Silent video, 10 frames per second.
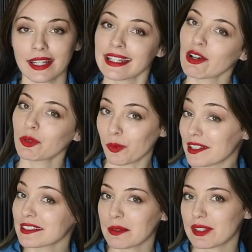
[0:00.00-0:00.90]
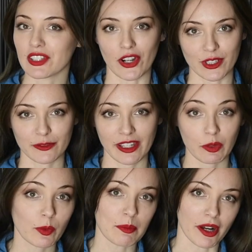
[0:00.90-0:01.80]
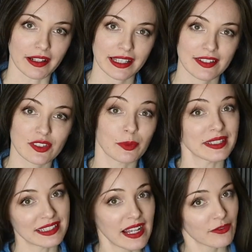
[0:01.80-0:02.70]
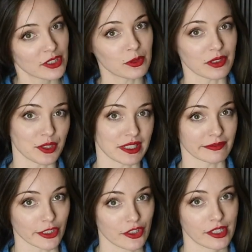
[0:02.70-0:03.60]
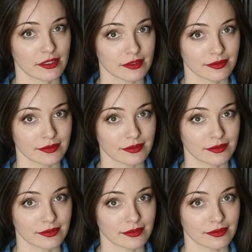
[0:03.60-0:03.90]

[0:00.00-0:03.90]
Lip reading: Now, it was an empty cargo van when we bought it, so we did have to do a little conversion.